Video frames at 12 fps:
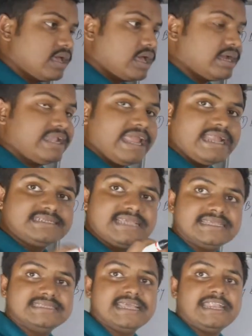uh, date
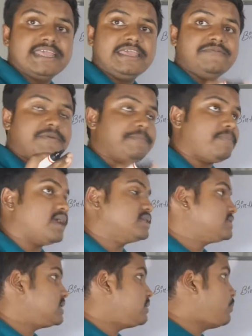says that if a
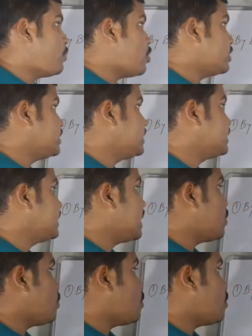person born in India